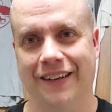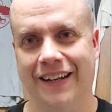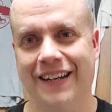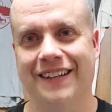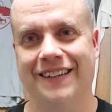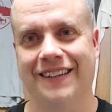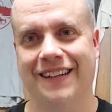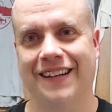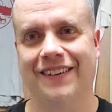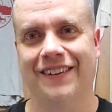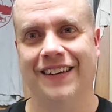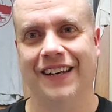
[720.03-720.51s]

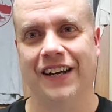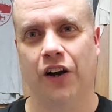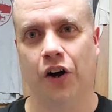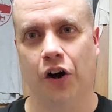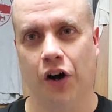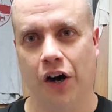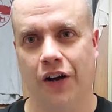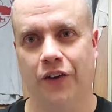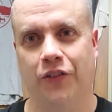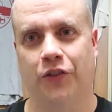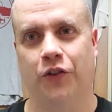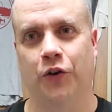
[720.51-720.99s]
take down the
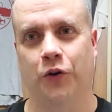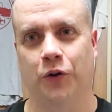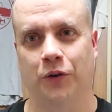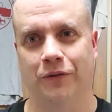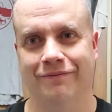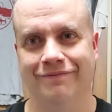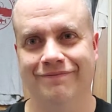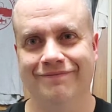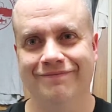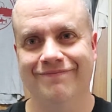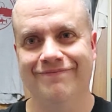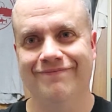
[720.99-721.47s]
author.
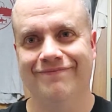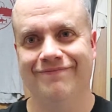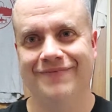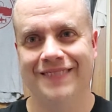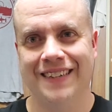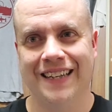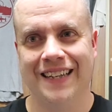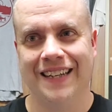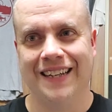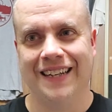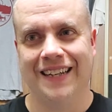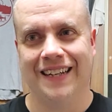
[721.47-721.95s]

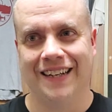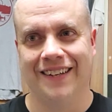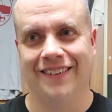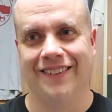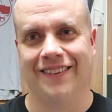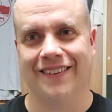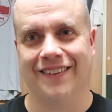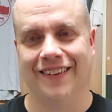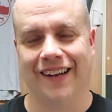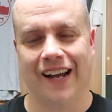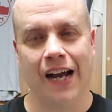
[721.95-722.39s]
He says,